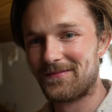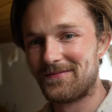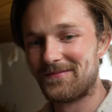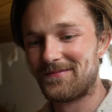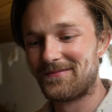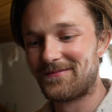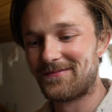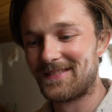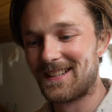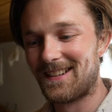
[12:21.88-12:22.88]

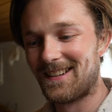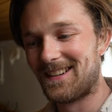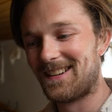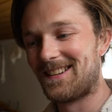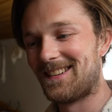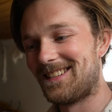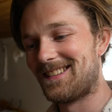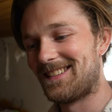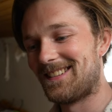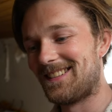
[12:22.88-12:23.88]

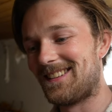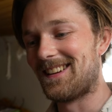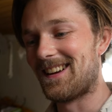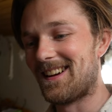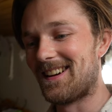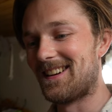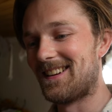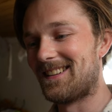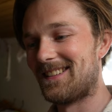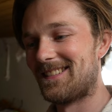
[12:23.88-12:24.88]

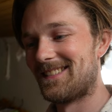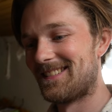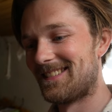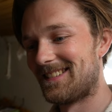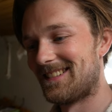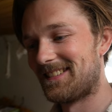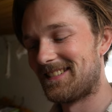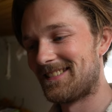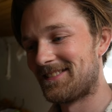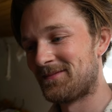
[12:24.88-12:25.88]

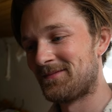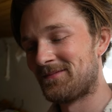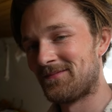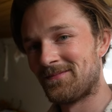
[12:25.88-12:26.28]
(silent)